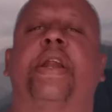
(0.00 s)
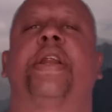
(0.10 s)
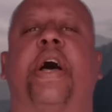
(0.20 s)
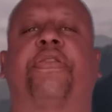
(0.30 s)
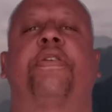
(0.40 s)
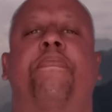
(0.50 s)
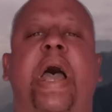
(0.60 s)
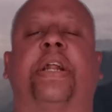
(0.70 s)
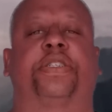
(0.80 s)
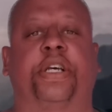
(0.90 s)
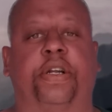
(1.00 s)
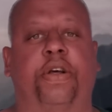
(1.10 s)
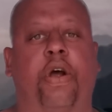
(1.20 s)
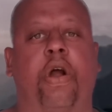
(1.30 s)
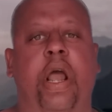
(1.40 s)
nothing matched it.
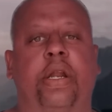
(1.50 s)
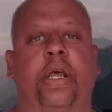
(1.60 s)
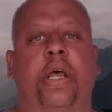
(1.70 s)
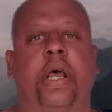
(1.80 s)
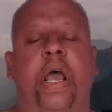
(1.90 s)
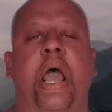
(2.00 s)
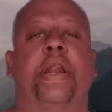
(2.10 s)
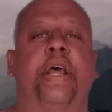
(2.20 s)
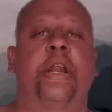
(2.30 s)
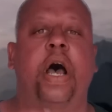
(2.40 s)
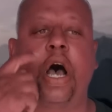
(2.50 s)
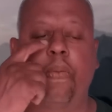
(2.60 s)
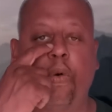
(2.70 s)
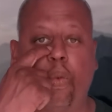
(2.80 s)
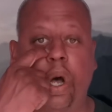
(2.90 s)
All right. And then
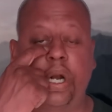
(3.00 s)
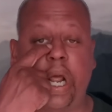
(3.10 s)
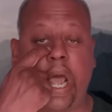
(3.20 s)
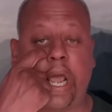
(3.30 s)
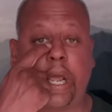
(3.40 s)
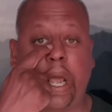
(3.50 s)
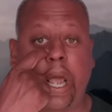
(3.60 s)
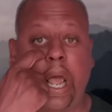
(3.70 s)
um, one day,